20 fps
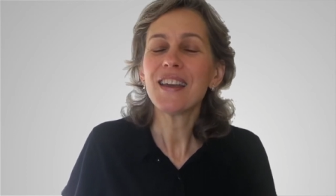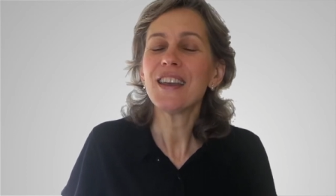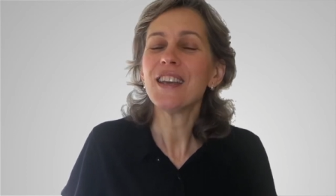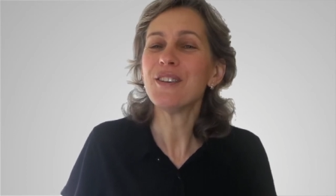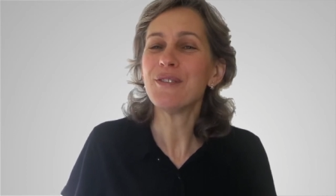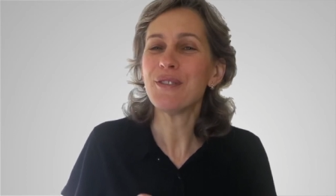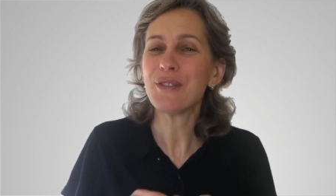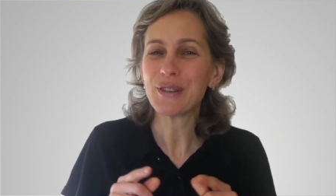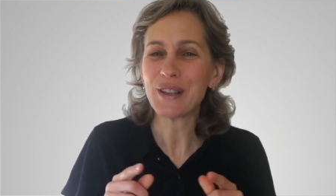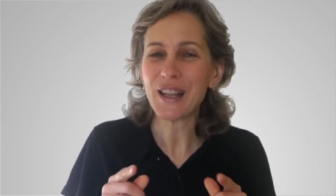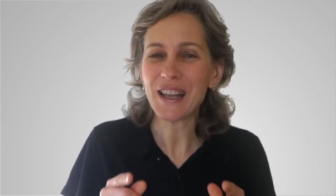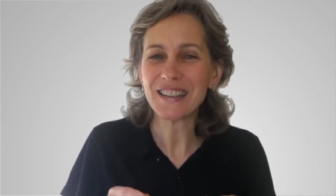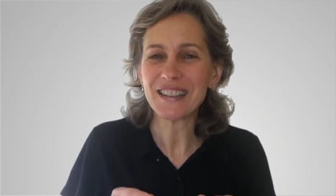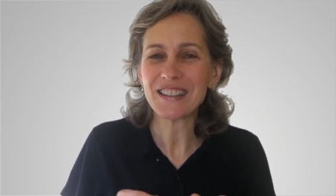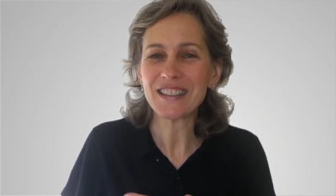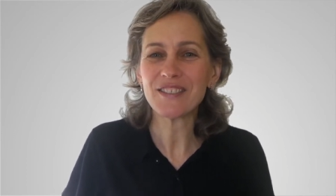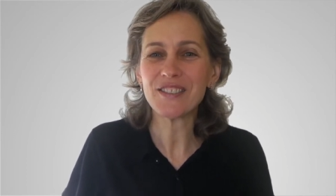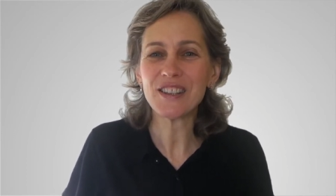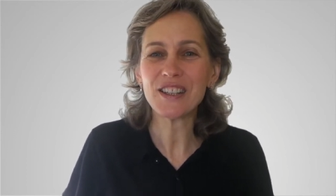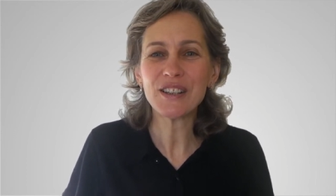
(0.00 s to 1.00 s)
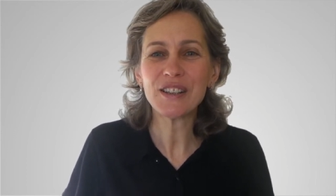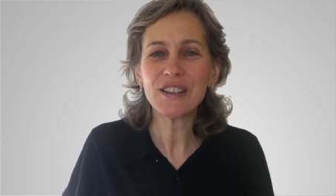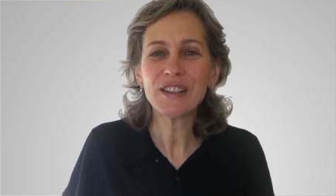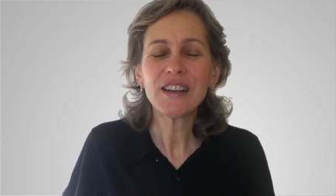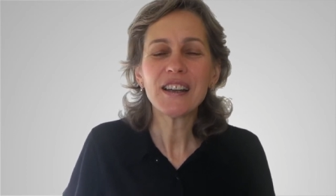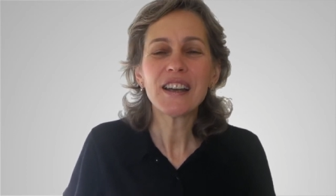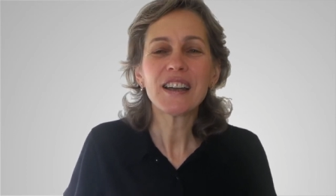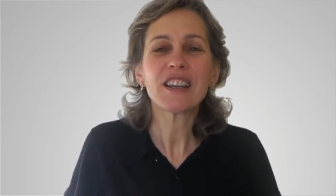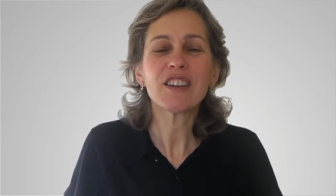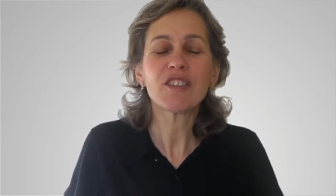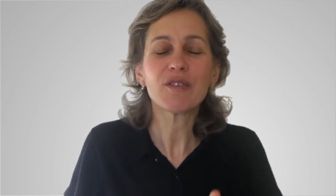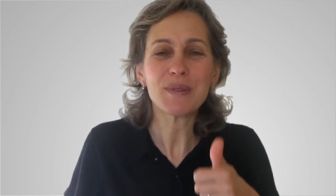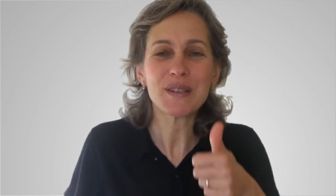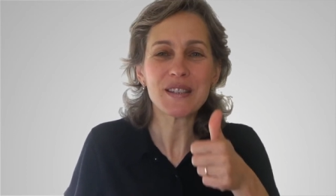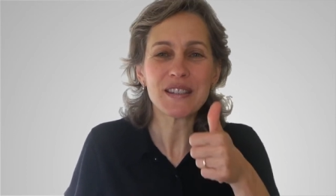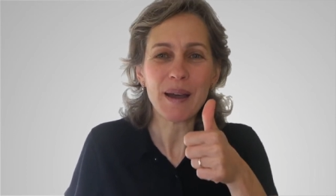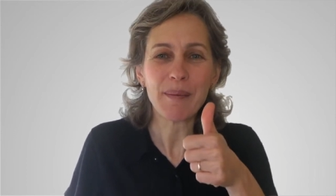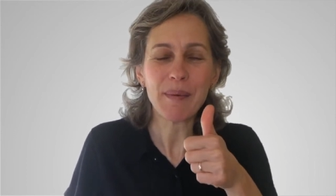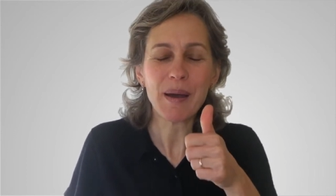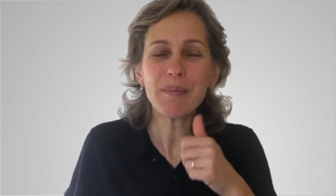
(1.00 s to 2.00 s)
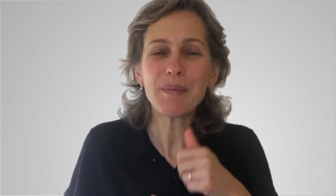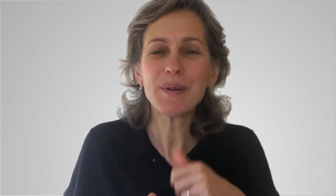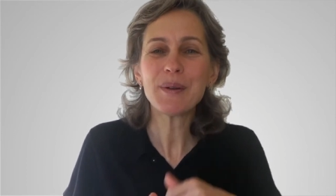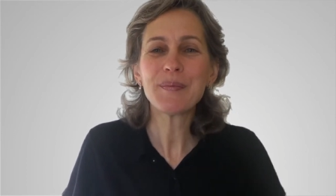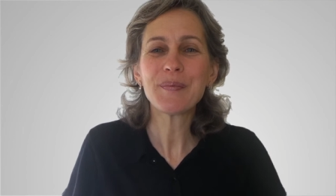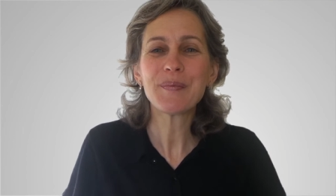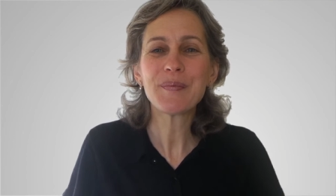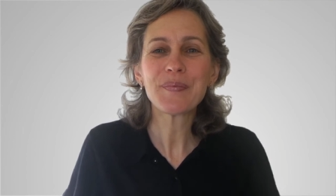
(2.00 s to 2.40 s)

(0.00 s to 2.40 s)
If you like this video, give me some up.